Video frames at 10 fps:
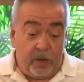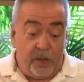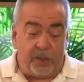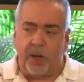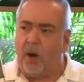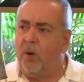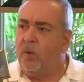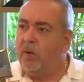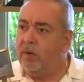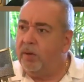
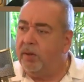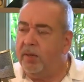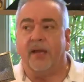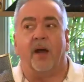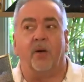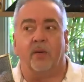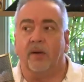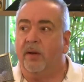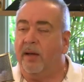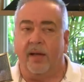So,
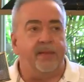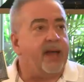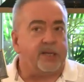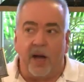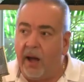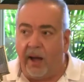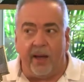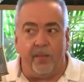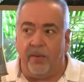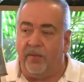in that
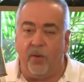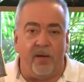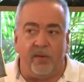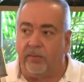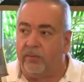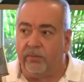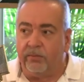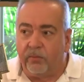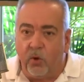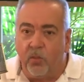time, if you have a
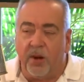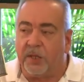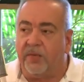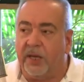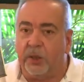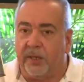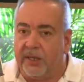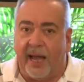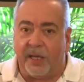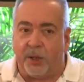room reservation
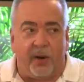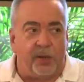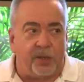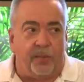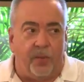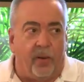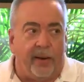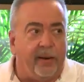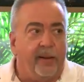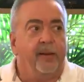attached there at some
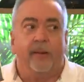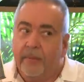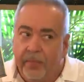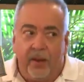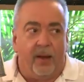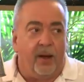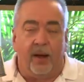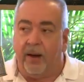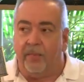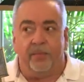point,
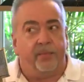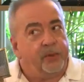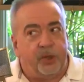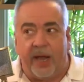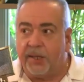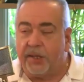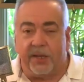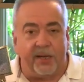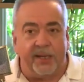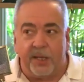chances
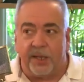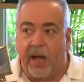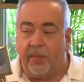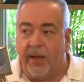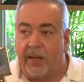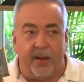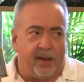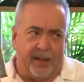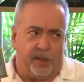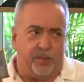that a discount may come out,
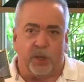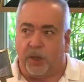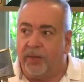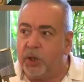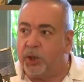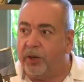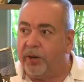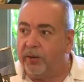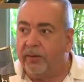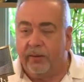like especially this
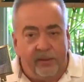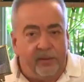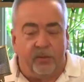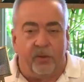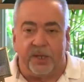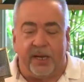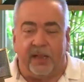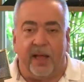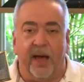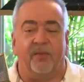year, we're seeing a
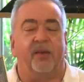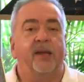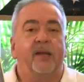lot of it.